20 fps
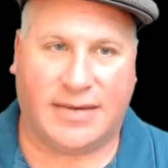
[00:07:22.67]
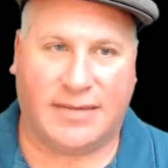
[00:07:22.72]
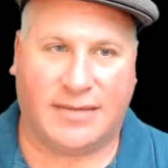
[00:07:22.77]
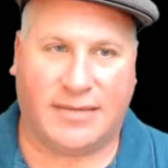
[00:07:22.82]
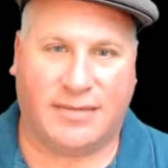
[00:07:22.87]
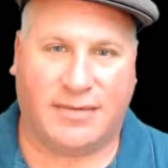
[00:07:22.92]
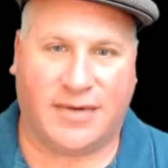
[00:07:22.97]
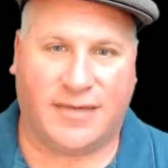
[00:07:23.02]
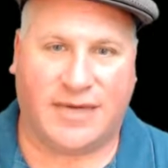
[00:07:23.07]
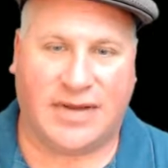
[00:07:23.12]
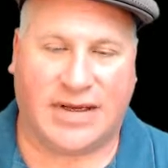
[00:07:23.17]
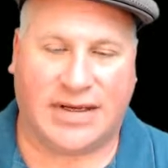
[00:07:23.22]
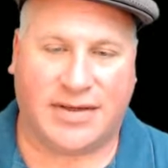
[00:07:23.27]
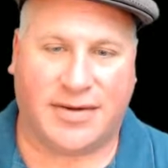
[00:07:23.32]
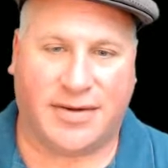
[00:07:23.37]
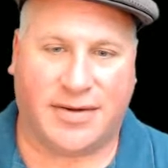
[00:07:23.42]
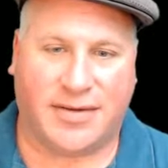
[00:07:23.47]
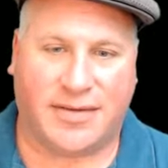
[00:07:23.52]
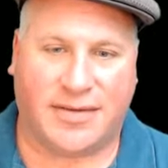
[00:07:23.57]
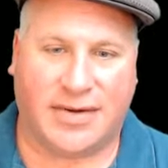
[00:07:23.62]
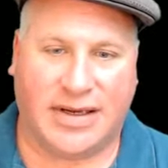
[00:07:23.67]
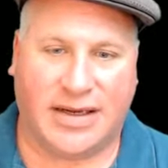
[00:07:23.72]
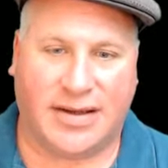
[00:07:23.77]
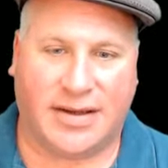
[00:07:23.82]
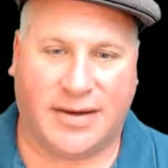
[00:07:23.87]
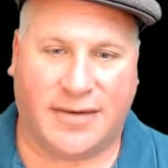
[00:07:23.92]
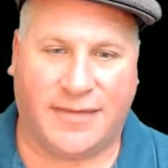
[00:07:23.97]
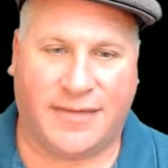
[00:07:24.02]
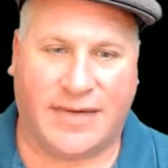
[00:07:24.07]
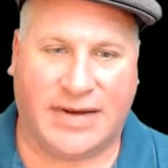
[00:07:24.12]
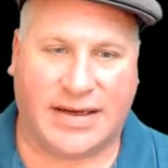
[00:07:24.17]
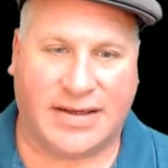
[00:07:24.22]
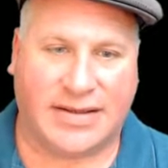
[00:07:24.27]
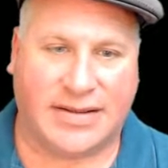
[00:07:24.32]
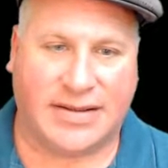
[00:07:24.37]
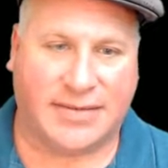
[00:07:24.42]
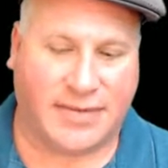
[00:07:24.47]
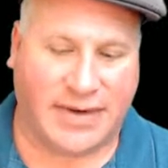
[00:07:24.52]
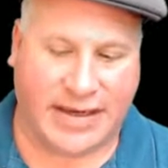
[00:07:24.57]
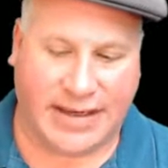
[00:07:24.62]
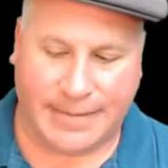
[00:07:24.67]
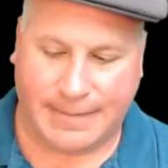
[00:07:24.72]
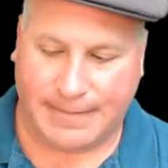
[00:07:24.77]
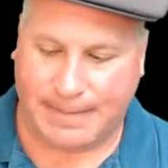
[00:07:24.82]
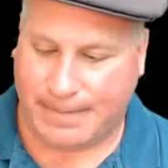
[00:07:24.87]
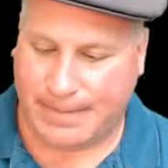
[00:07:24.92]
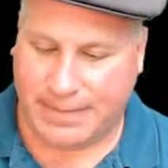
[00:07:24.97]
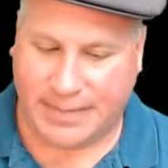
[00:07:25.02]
reflector 3 effect, right?